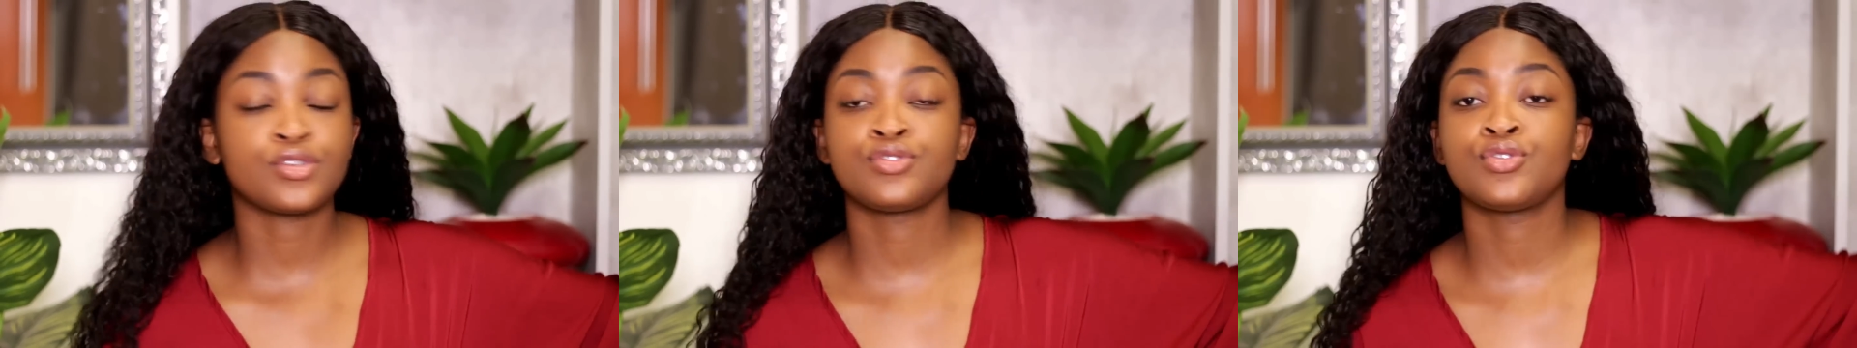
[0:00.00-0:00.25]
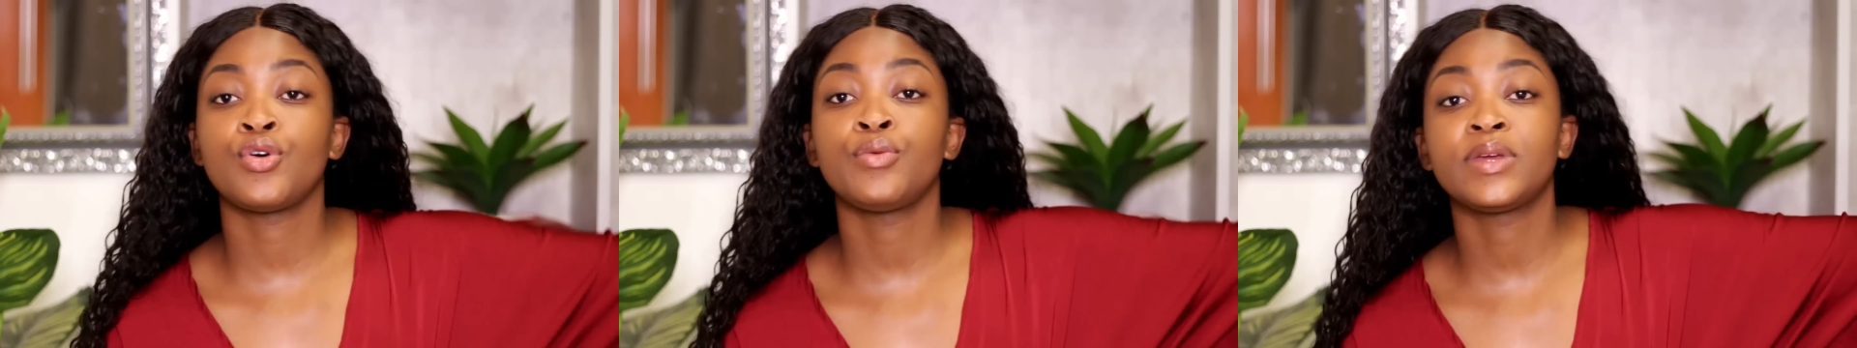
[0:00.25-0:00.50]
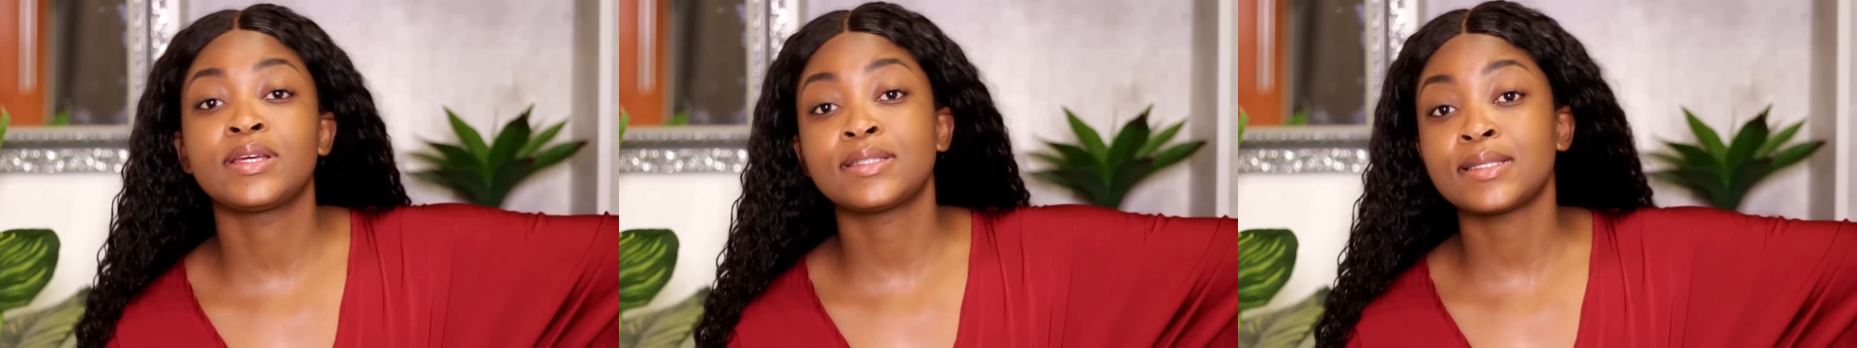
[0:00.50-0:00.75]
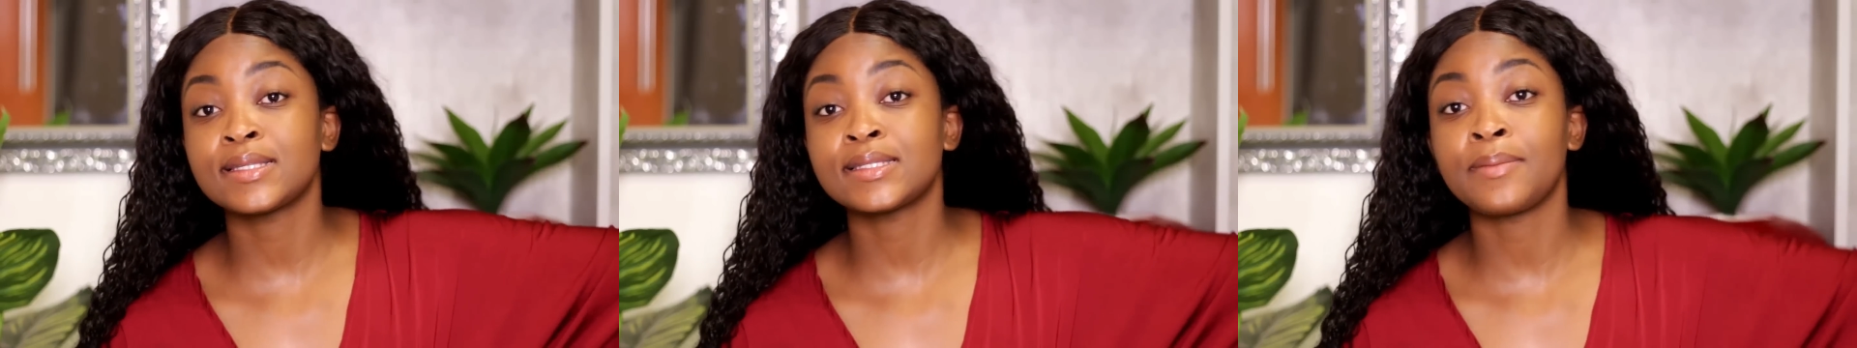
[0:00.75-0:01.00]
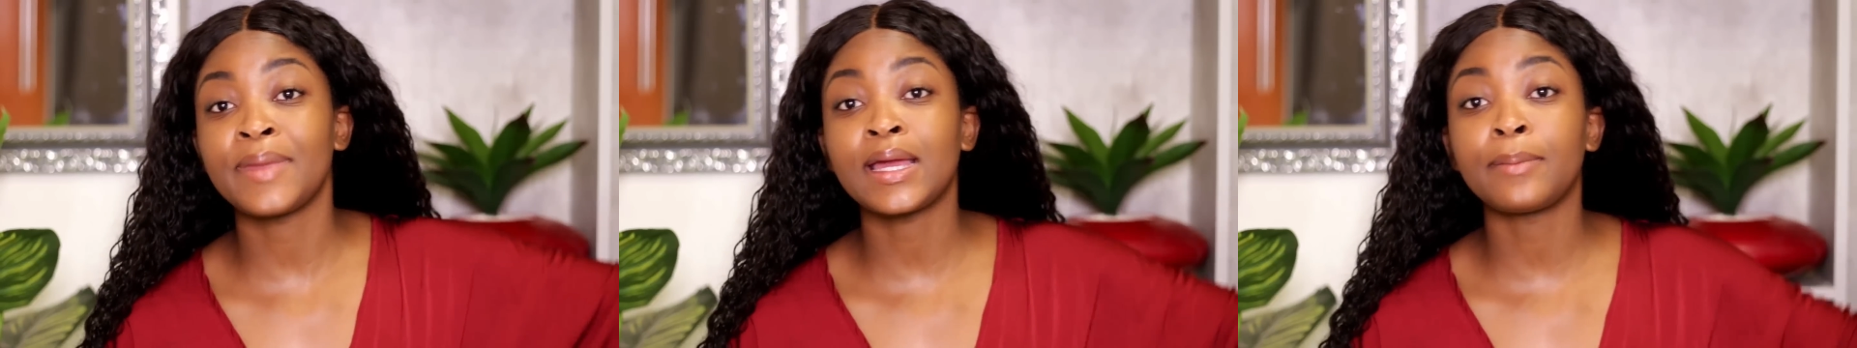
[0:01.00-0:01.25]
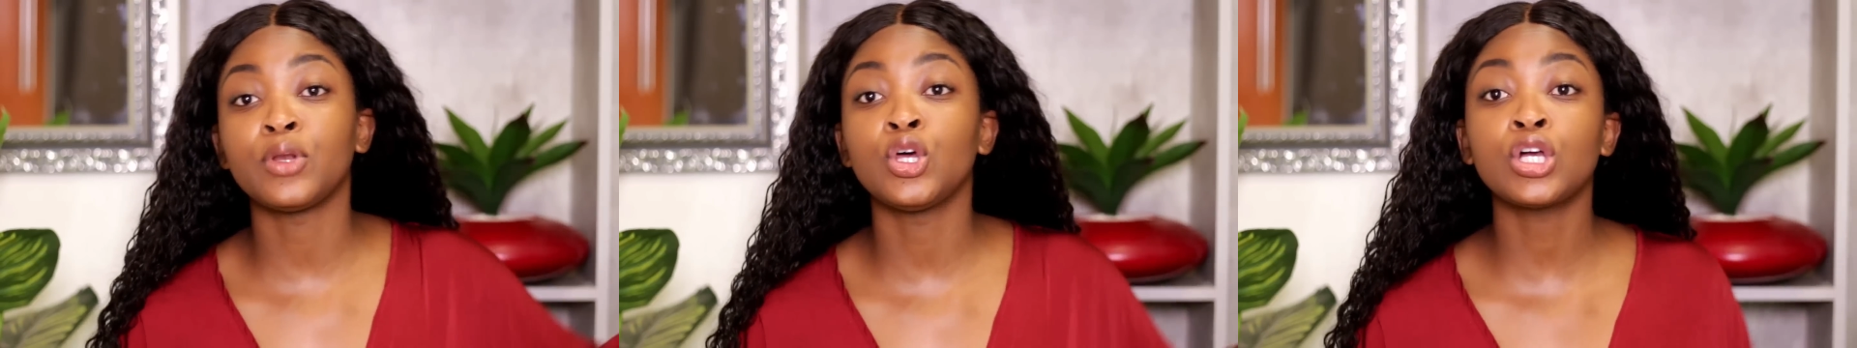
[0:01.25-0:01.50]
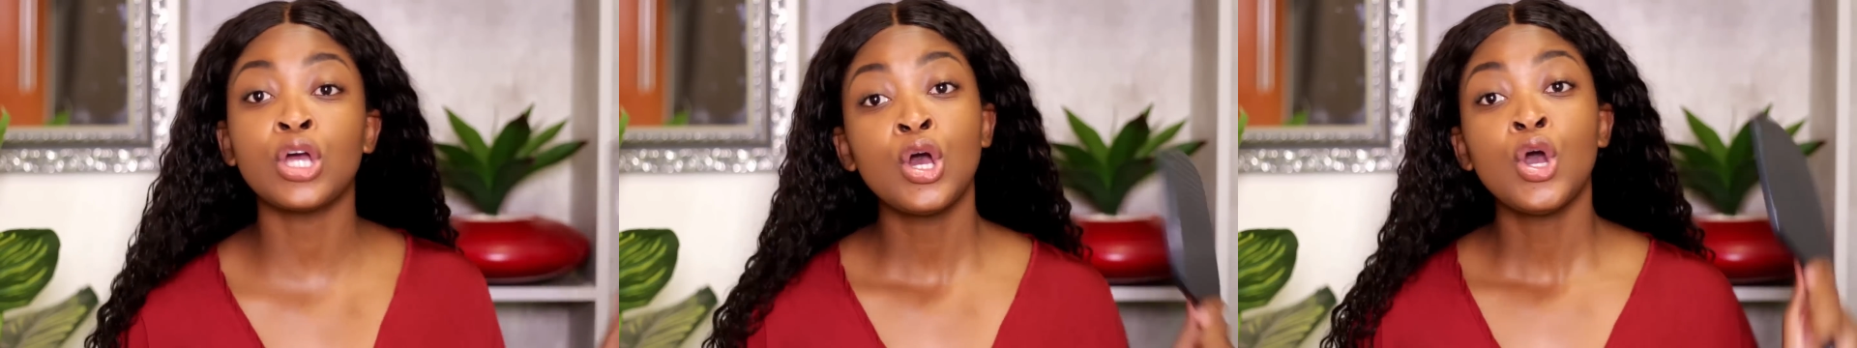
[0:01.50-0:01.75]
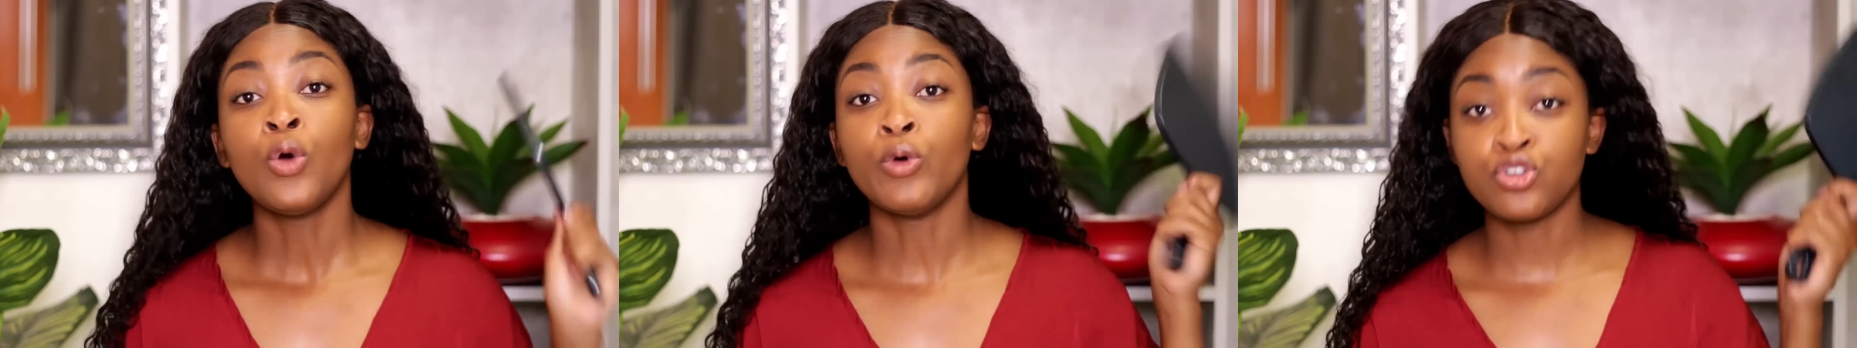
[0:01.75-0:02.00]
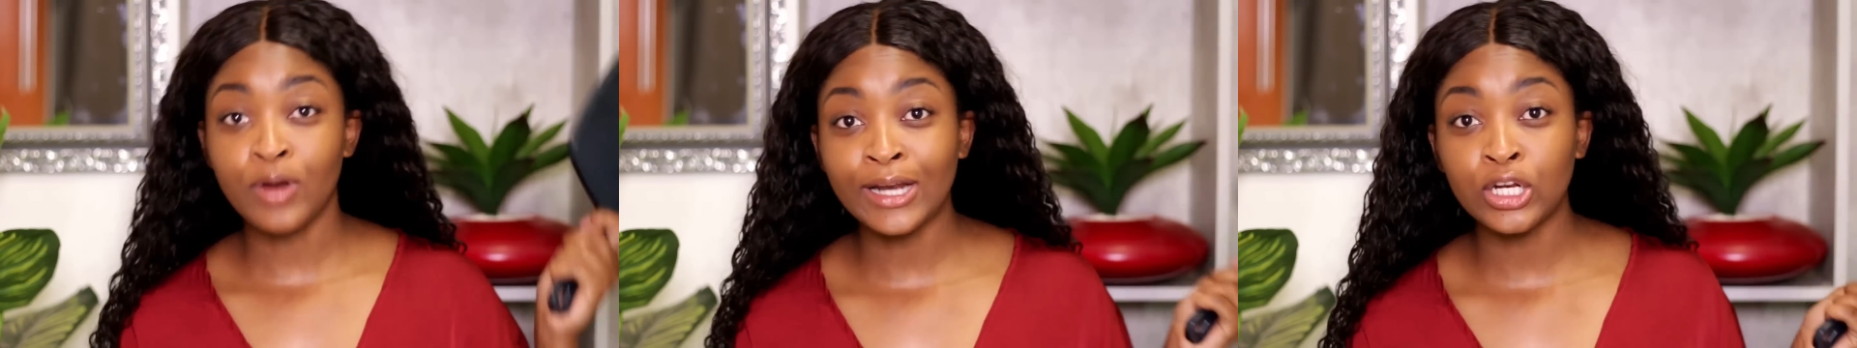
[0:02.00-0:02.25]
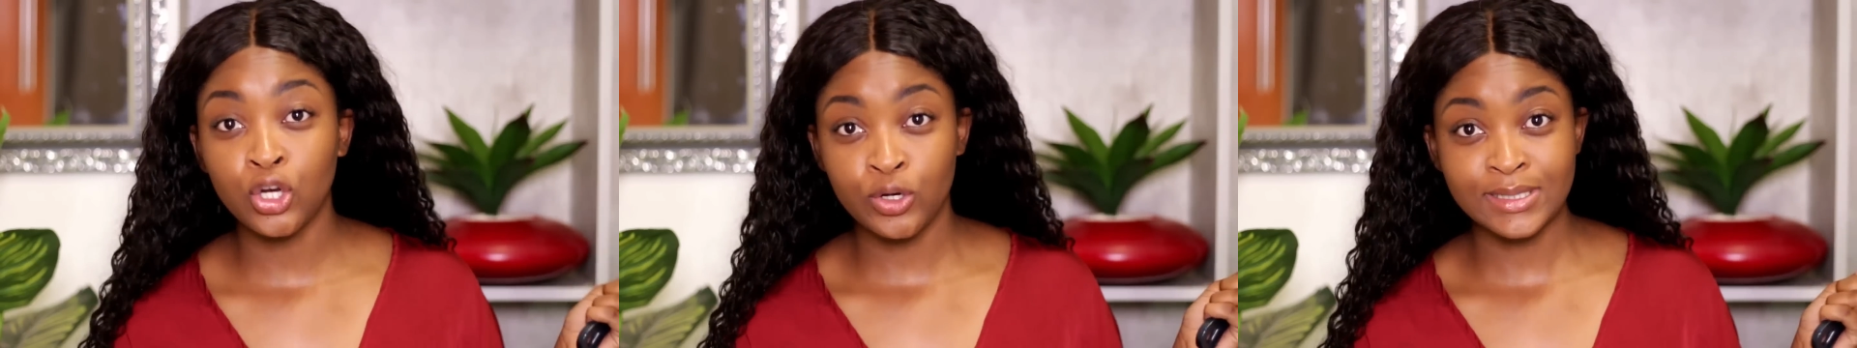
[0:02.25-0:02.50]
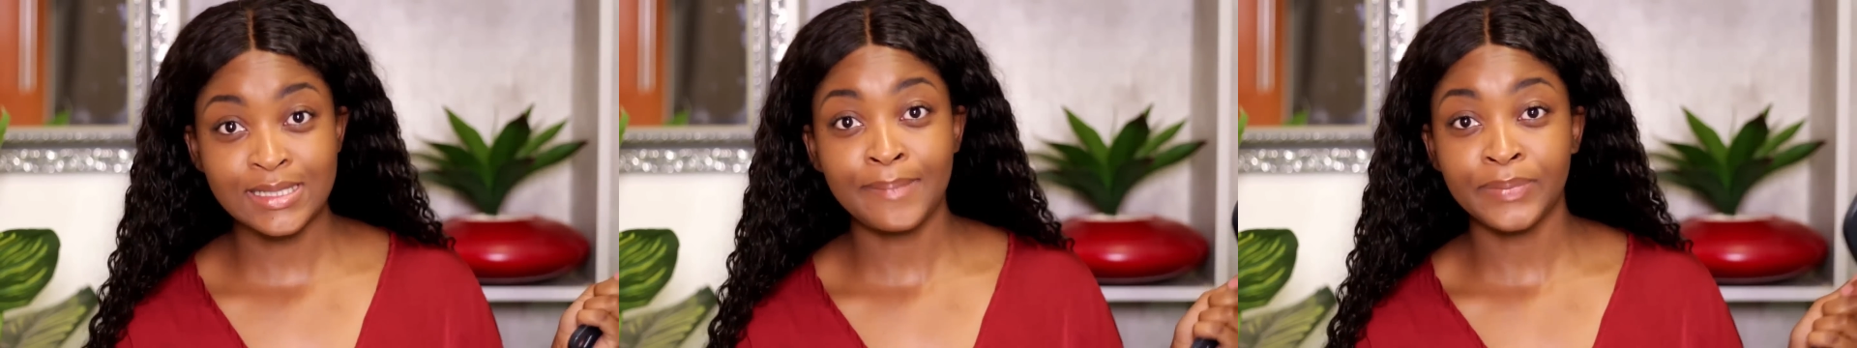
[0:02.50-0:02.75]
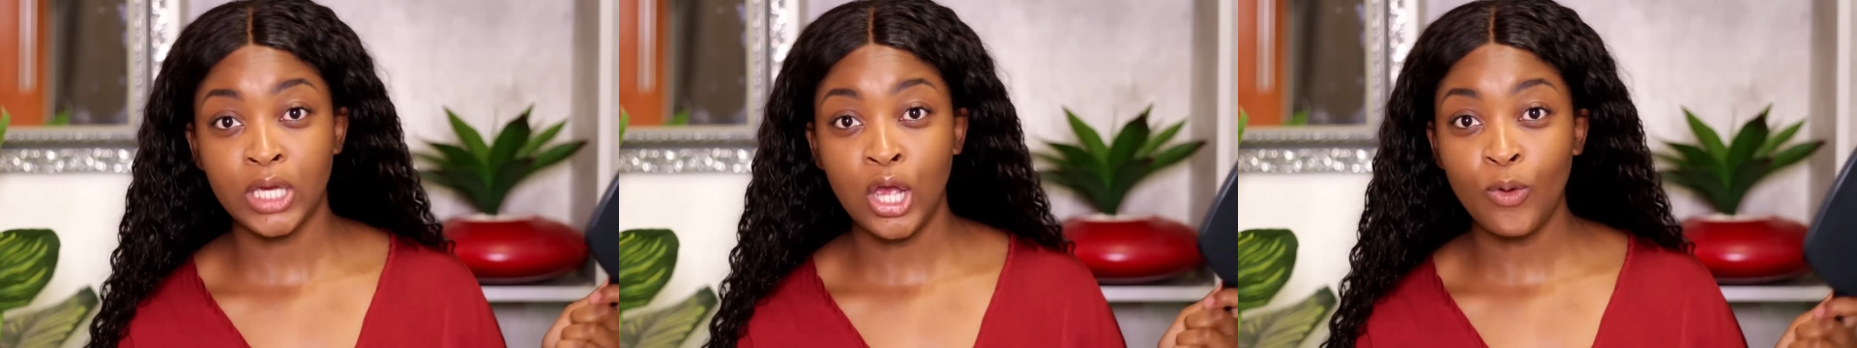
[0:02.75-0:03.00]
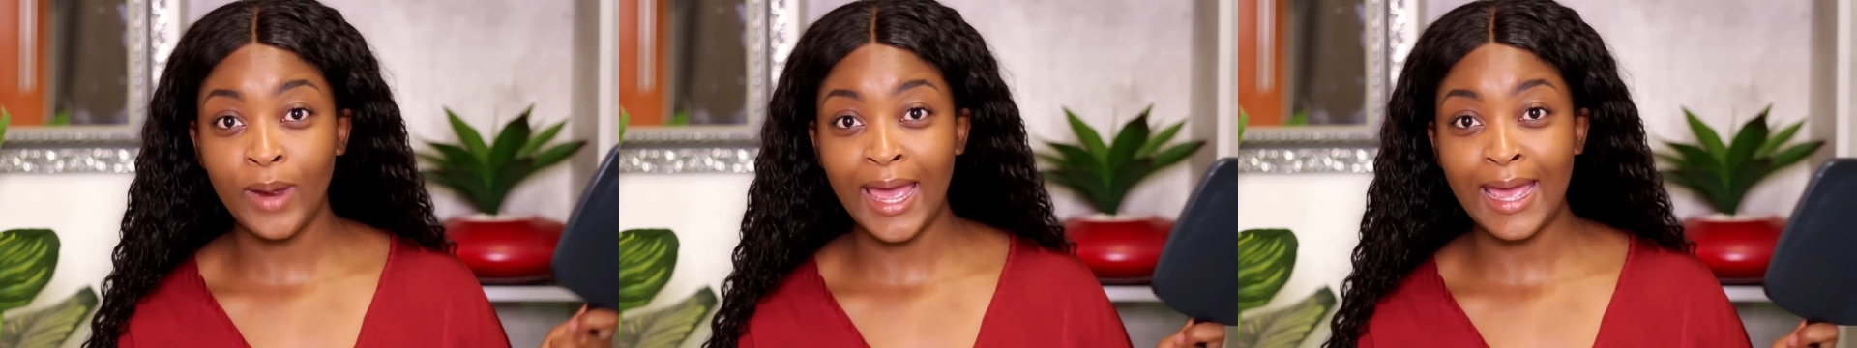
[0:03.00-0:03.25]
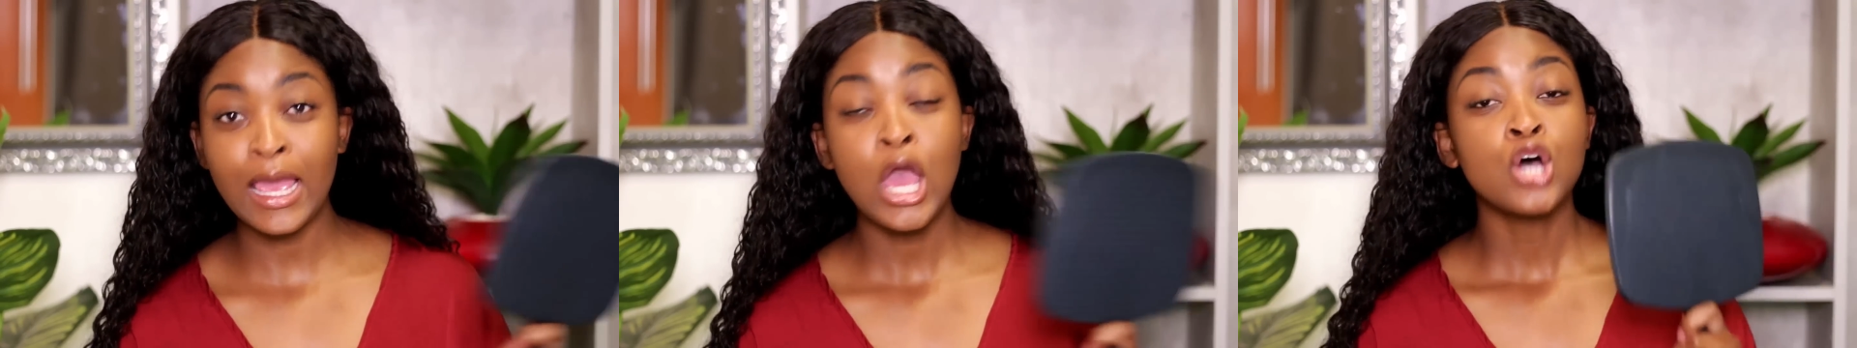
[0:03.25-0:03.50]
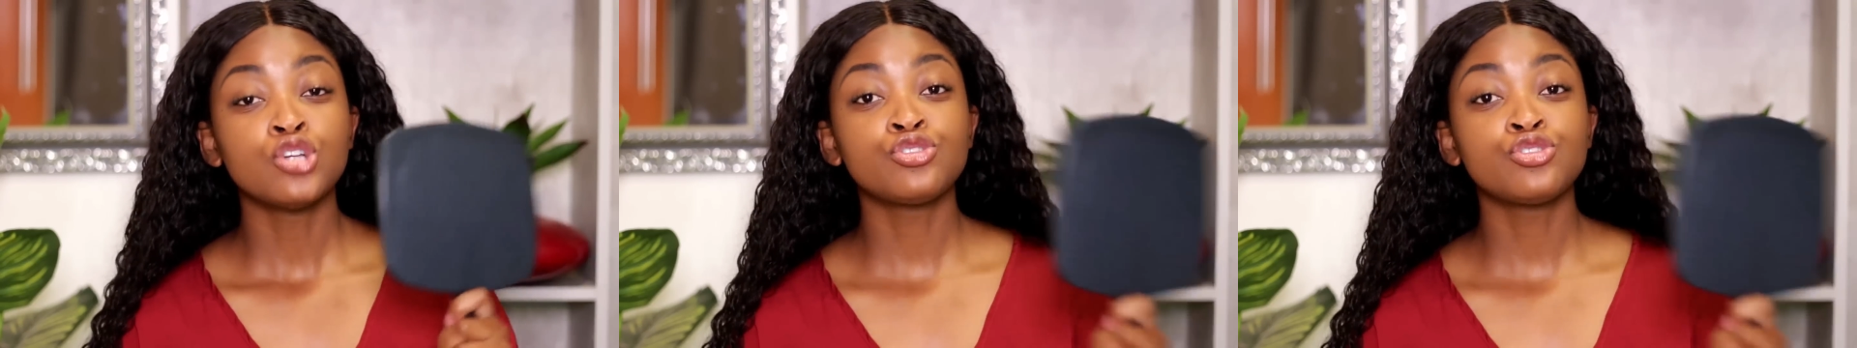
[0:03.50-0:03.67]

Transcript: So because this is a makeup look, we're trying to learn something, okay?